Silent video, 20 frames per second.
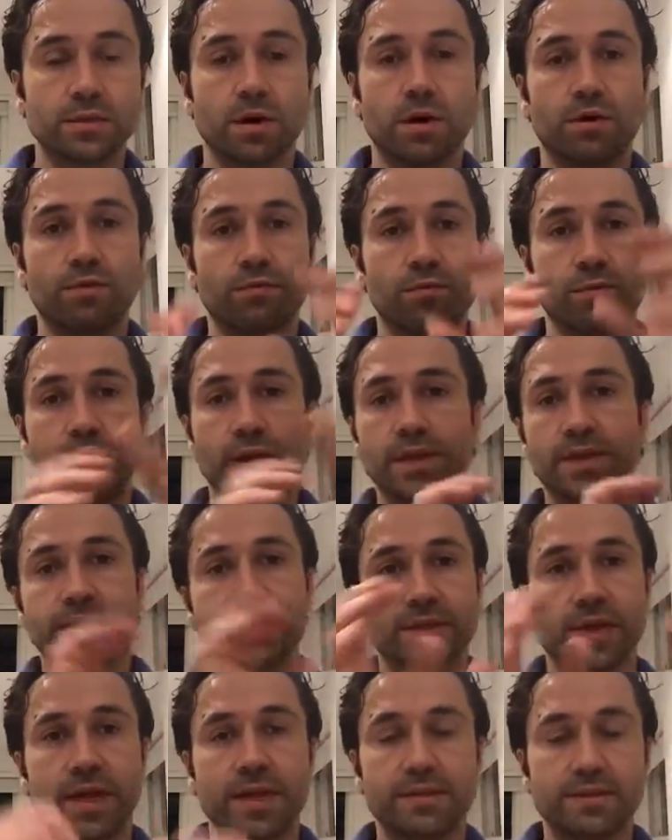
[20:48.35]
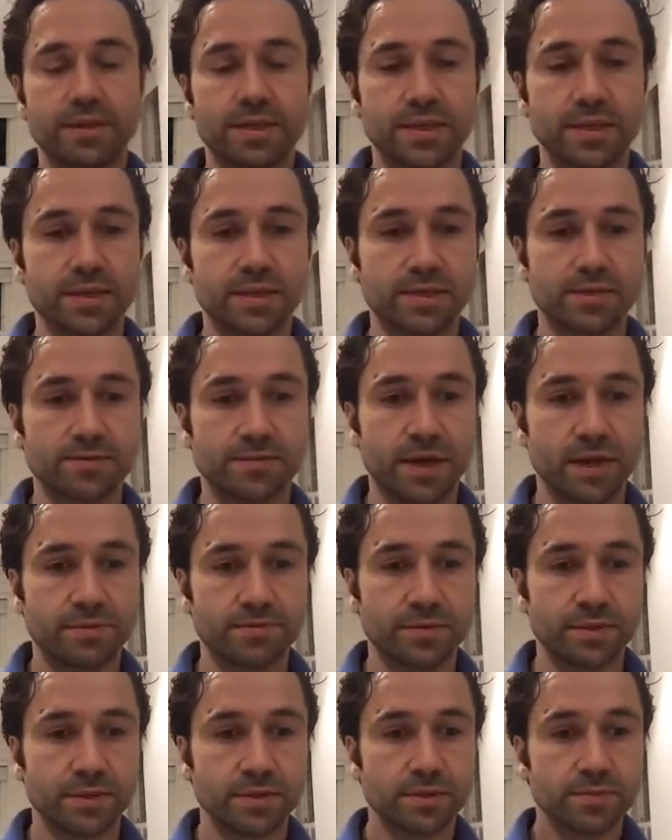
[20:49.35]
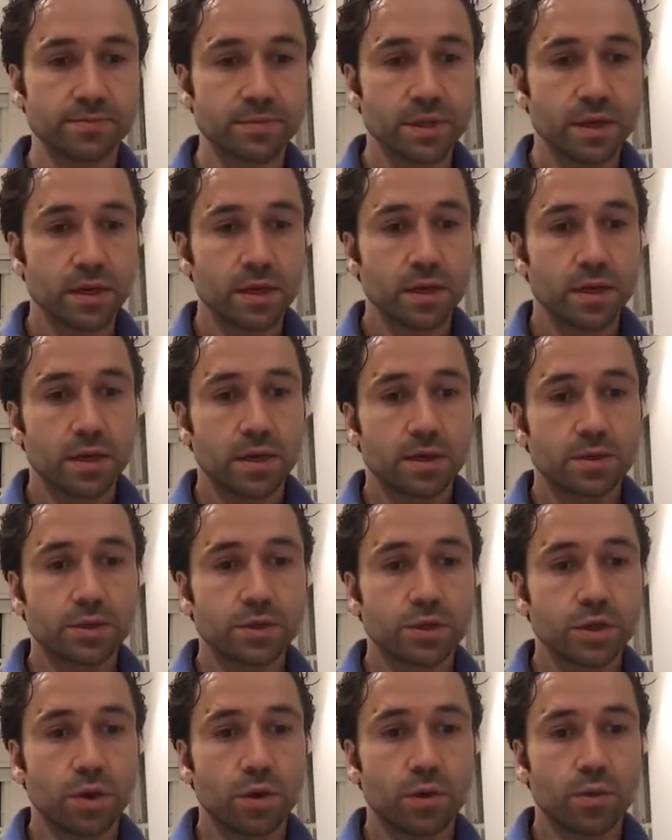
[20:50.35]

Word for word: of where design thinking is relevant. So